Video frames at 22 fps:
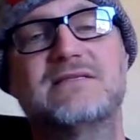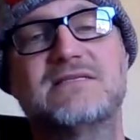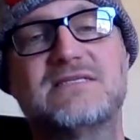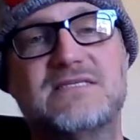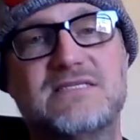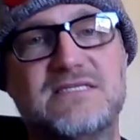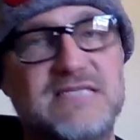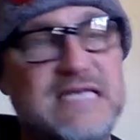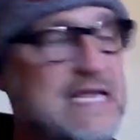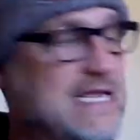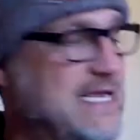
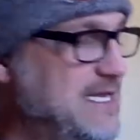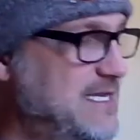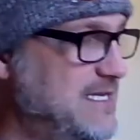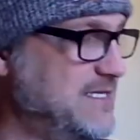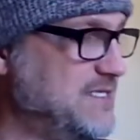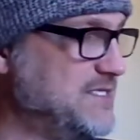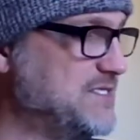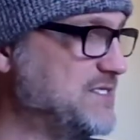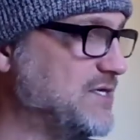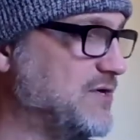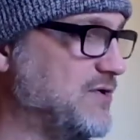
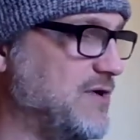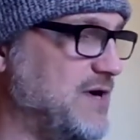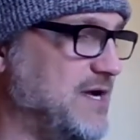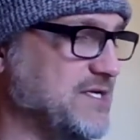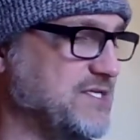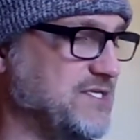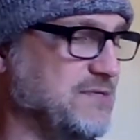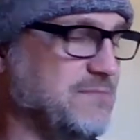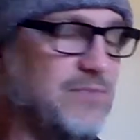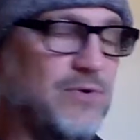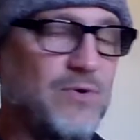C's
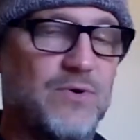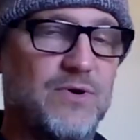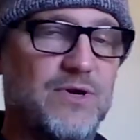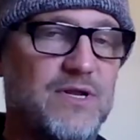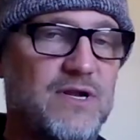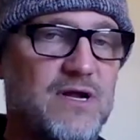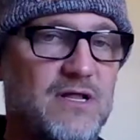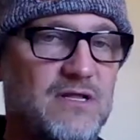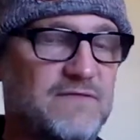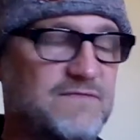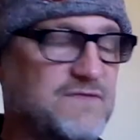across the board in
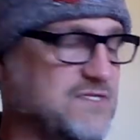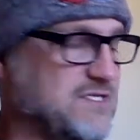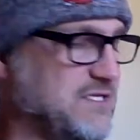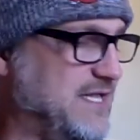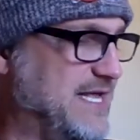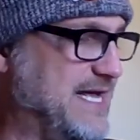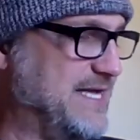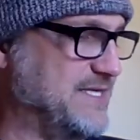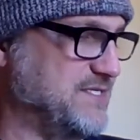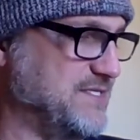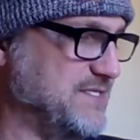all of his
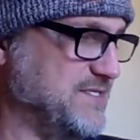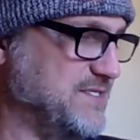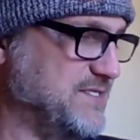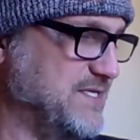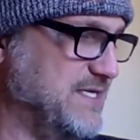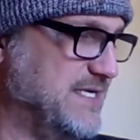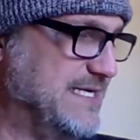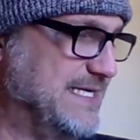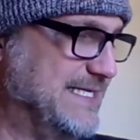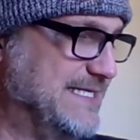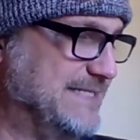classes.
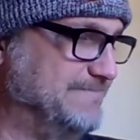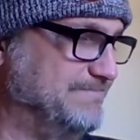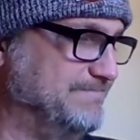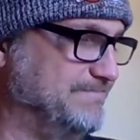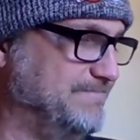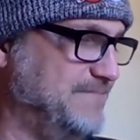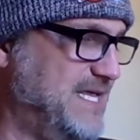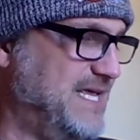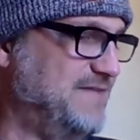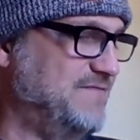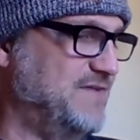
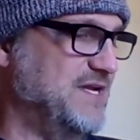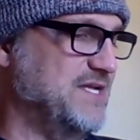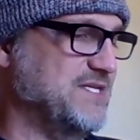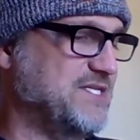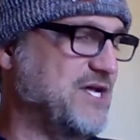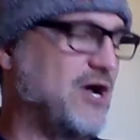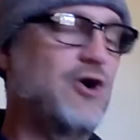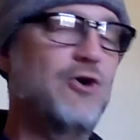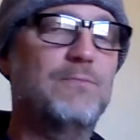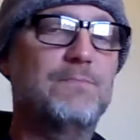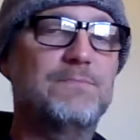Even his
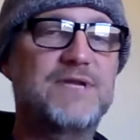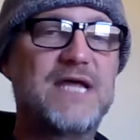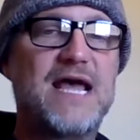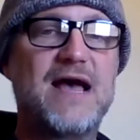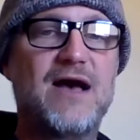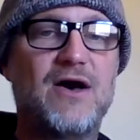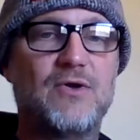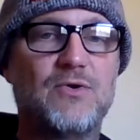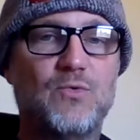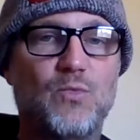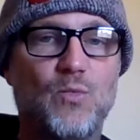
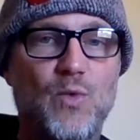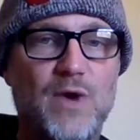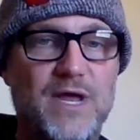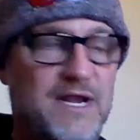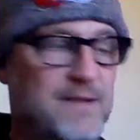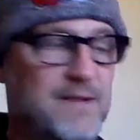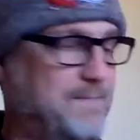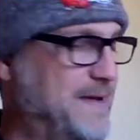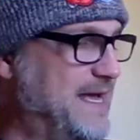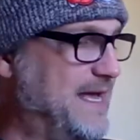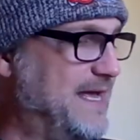hometown,
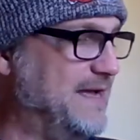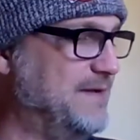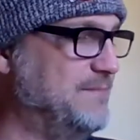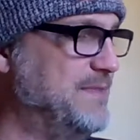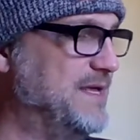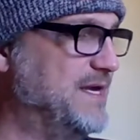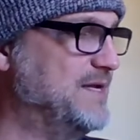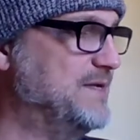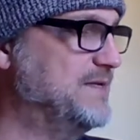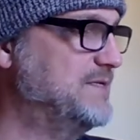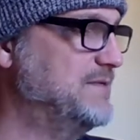Winnipeg,
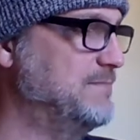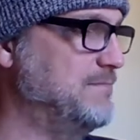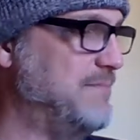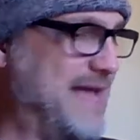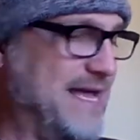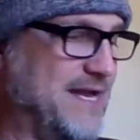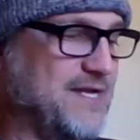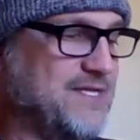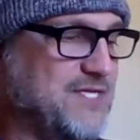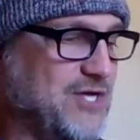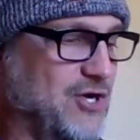
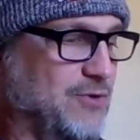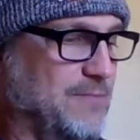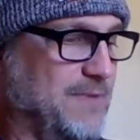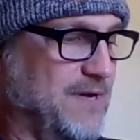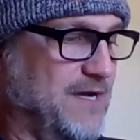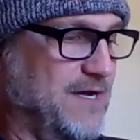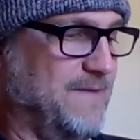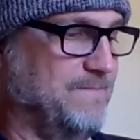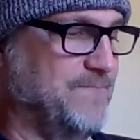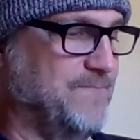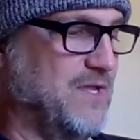
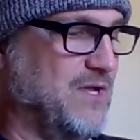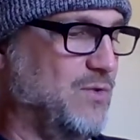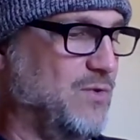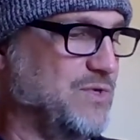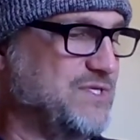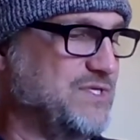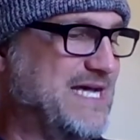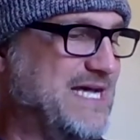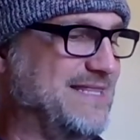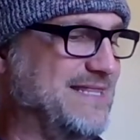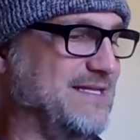Manitoba,
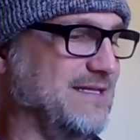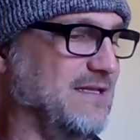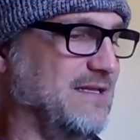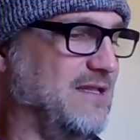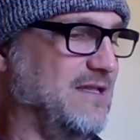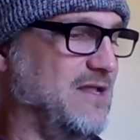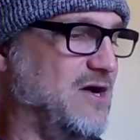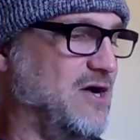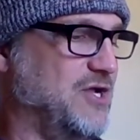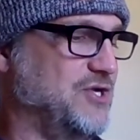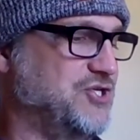was at the
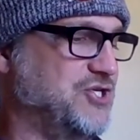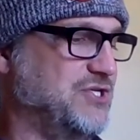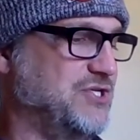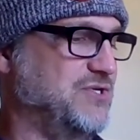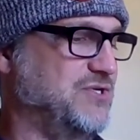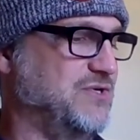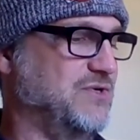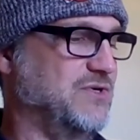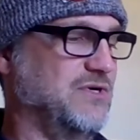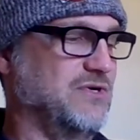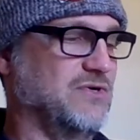
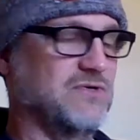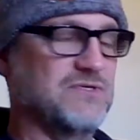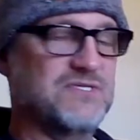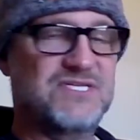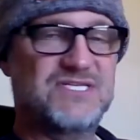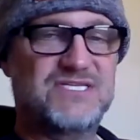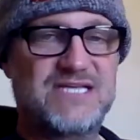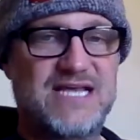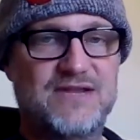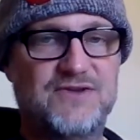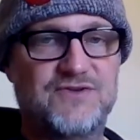longitudinal
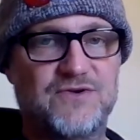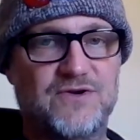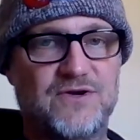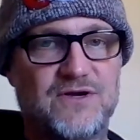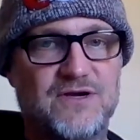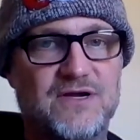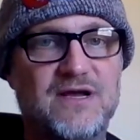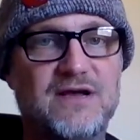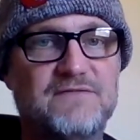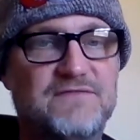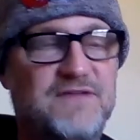center
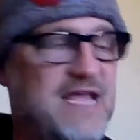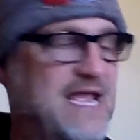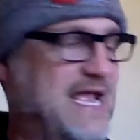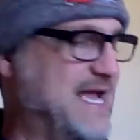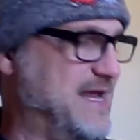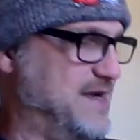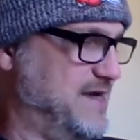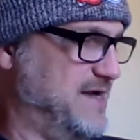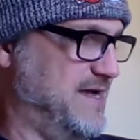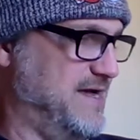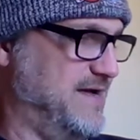of
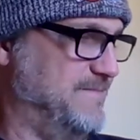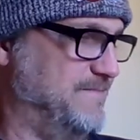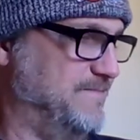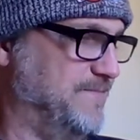Canada.